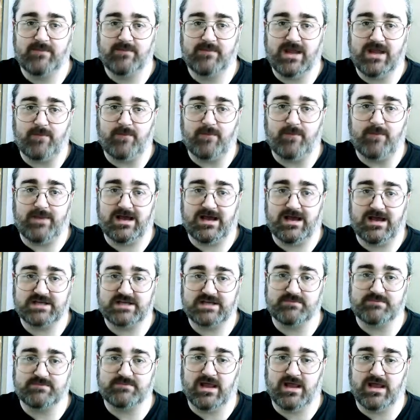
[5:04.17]
past
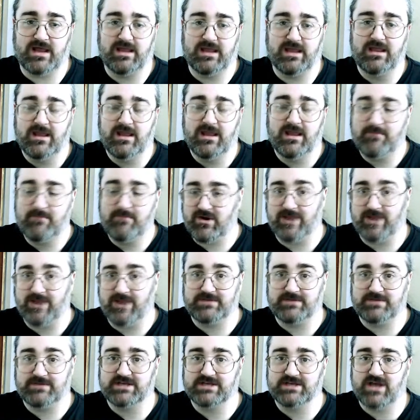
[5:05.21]
my
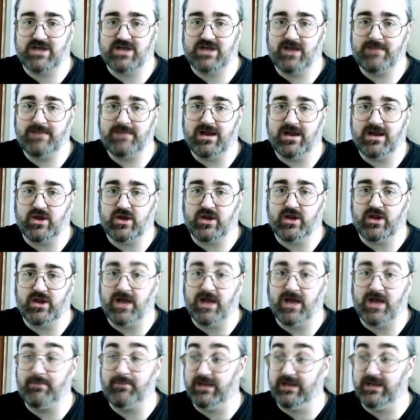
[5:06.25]
periapsis. I'm now going
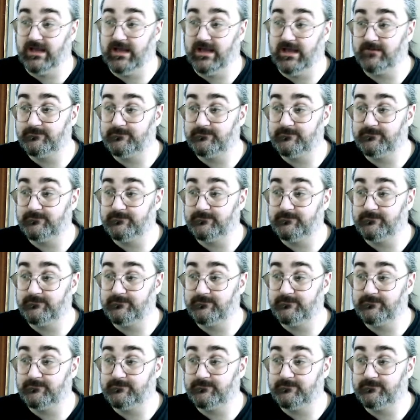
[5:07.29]
up again.